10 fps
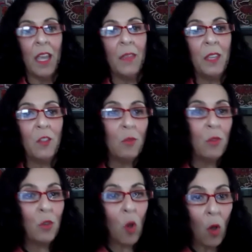And then you
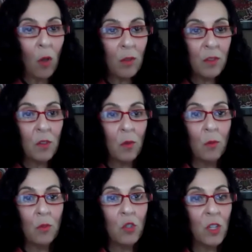can
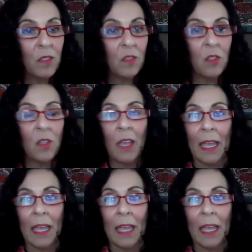also just